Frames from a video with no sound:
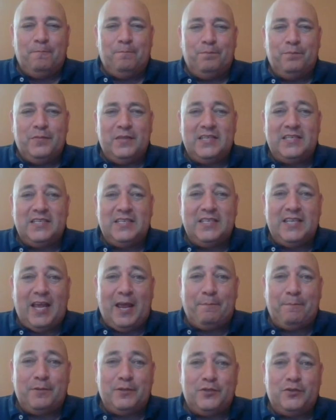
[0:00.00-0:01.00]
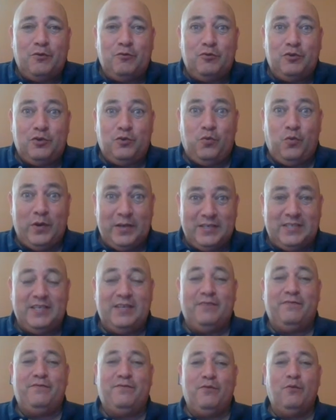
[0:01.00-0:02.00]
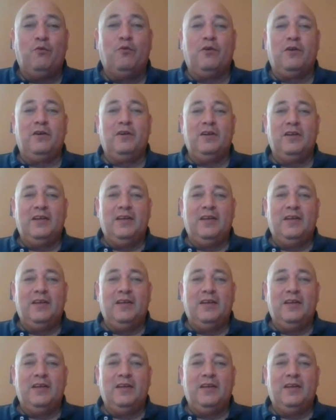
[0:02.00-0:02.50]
This is episode 24,